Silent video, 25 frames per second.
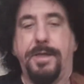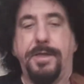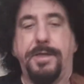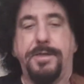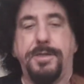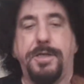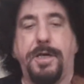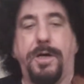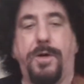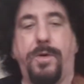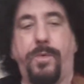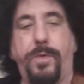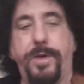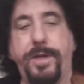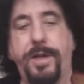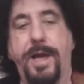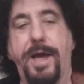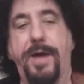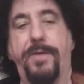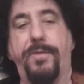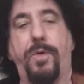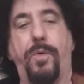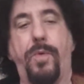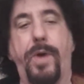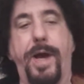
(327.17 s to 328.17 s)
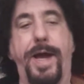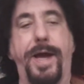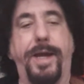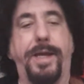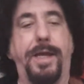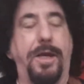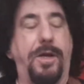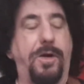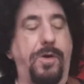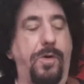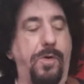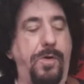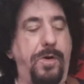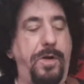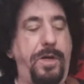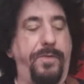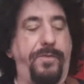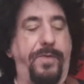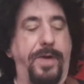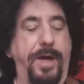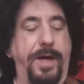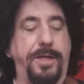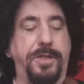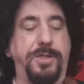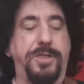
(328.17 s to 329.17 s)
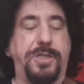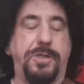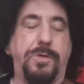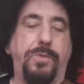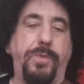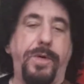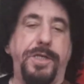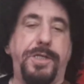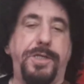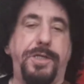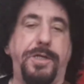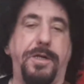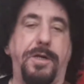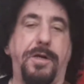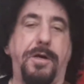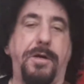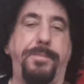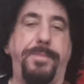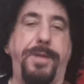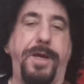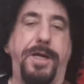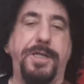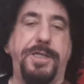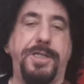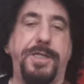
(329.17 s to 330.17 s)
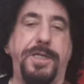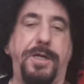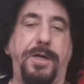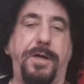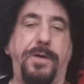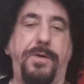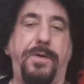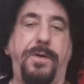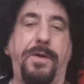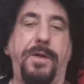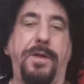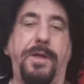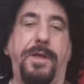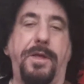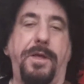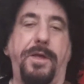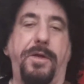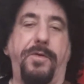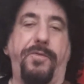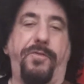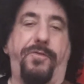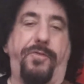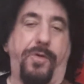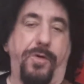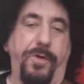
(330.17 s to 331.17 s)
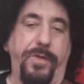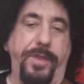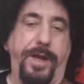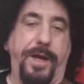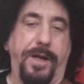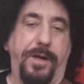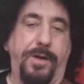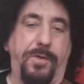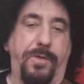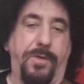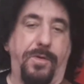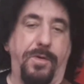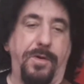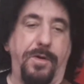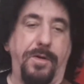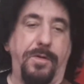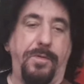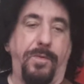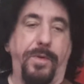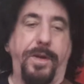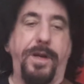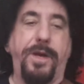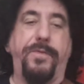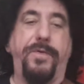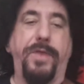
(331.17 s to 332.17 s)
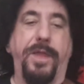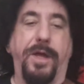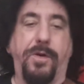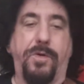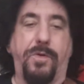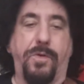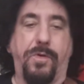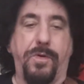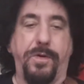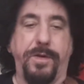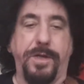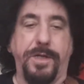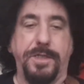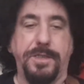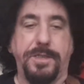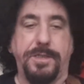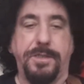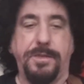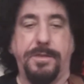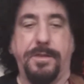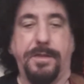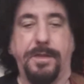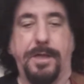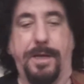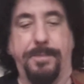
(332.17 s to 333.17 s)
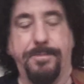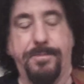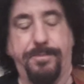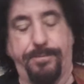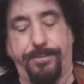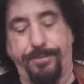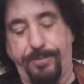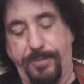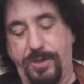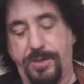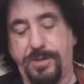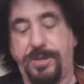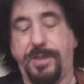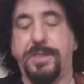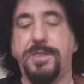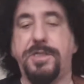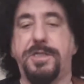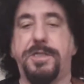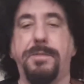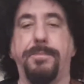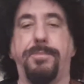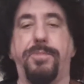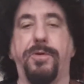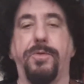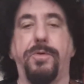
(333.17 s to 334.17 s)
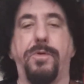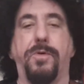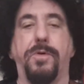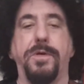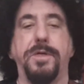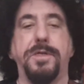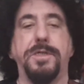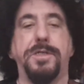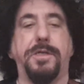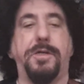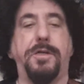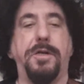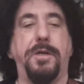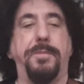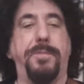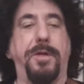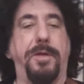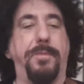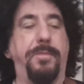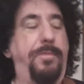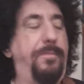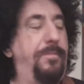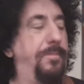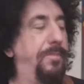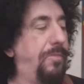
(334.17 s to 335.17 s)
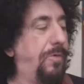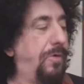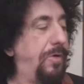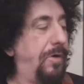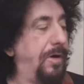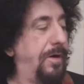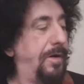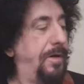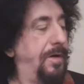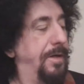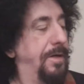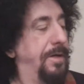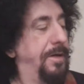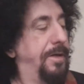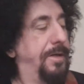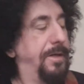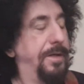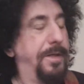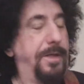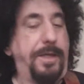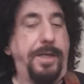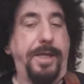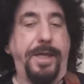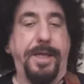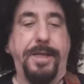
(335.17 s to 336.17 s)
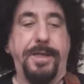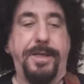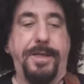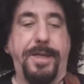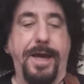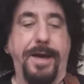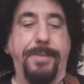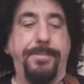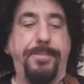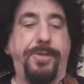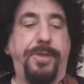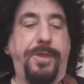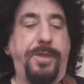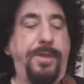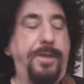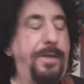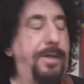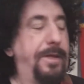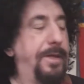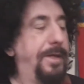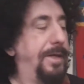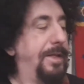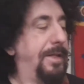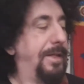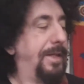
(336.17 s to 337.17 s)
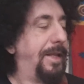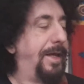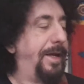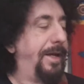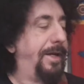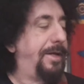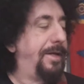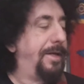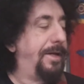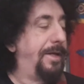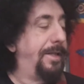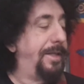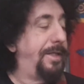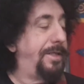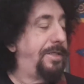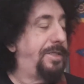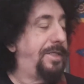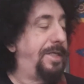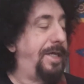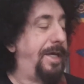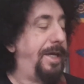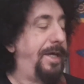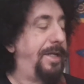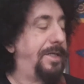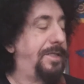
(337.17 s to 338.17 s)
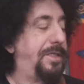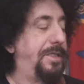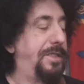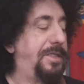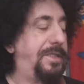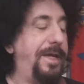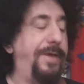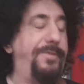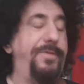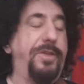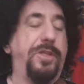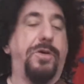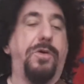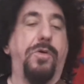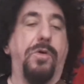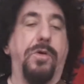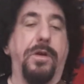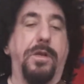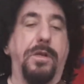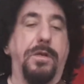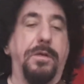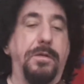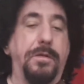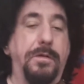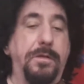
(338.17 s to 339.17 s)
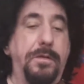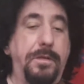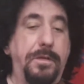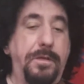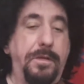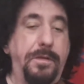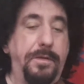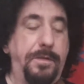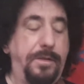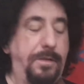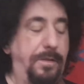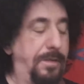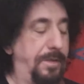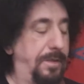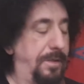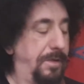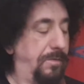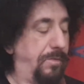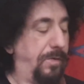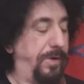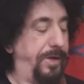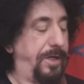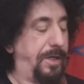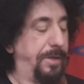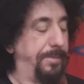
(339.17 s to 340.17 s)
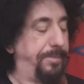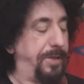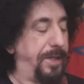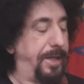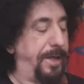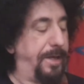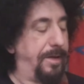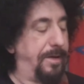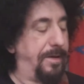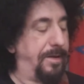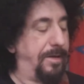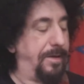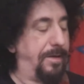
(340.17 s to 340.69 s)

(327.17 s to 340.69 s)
So when you have a wacky chord, you've got to switch your arpeggio for that chord, whatever that chord is. I'm using simple chords. It could be more in-depth. Like, let's say it's a 7th chord. Well, you could play,